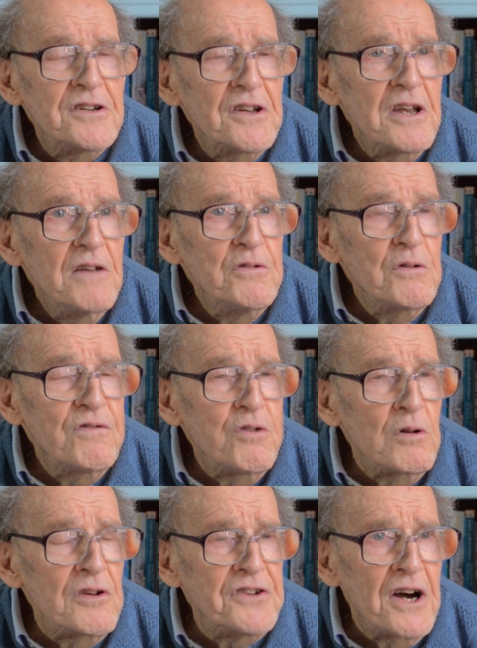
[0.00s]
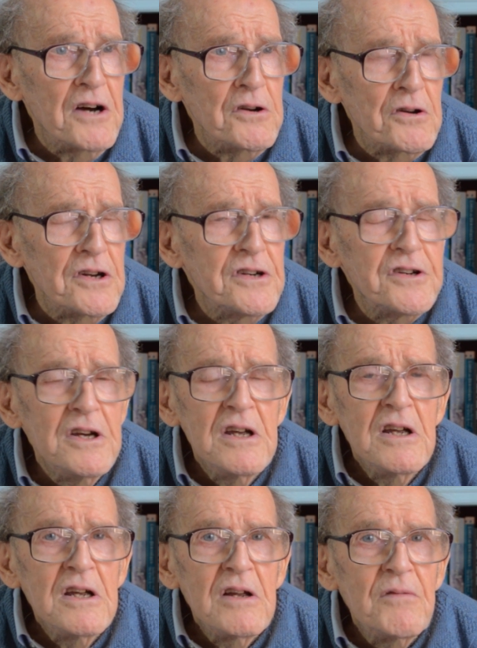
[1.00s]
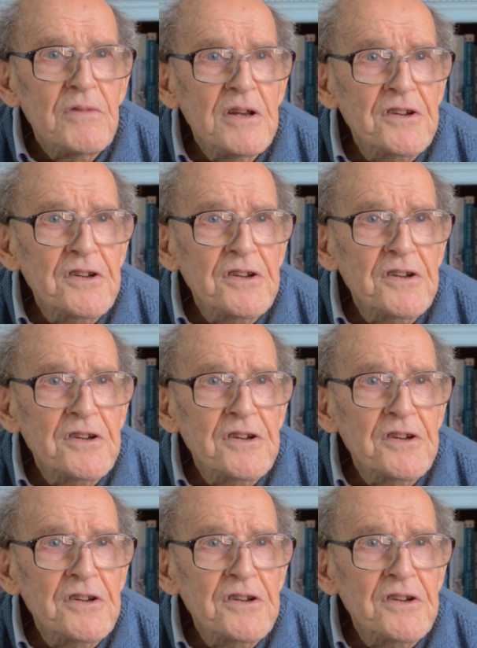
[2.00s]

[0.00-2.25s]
If you fall down on it, it